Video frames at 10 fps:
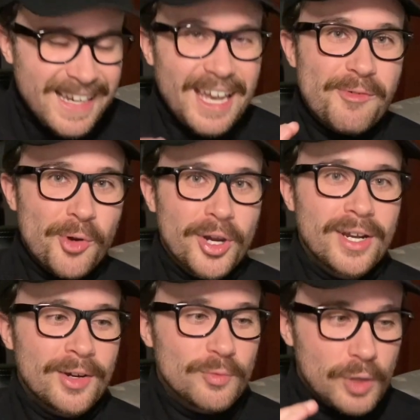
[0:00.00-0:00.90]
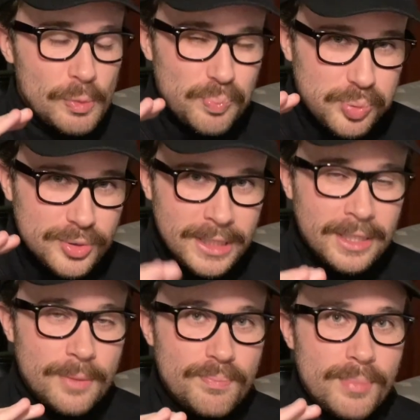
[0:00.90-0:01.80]
and we're going to
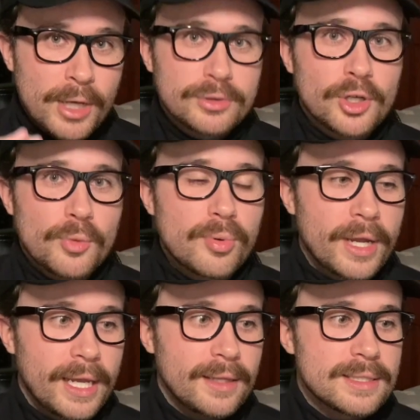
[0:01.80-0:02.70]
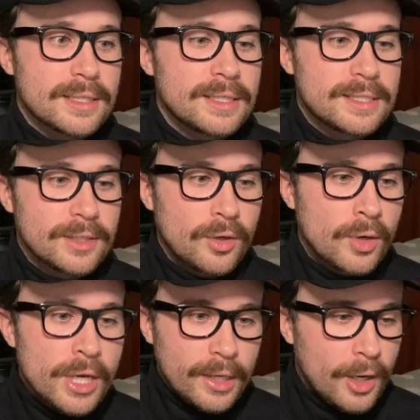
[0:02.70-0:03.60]
completely melt our brains
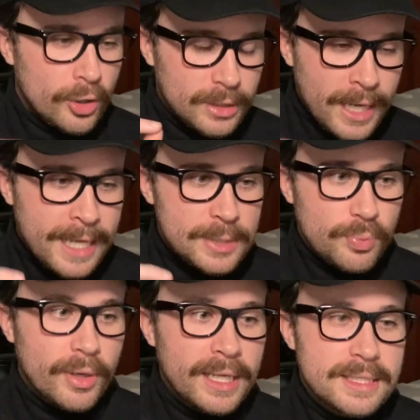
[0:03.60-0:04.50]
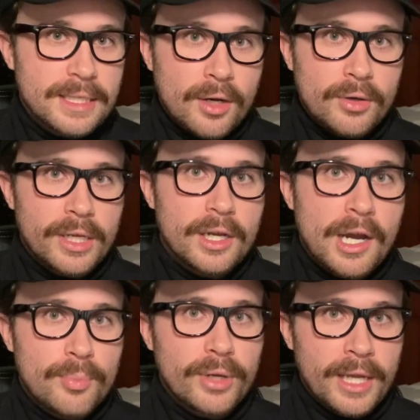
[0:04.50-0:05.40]
until our last brain cell can
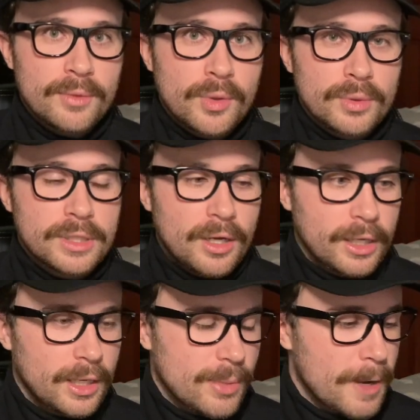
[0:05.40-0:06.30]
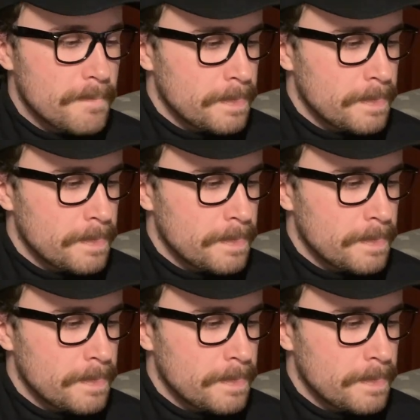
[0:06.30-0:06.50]
comprehend what we're talking about.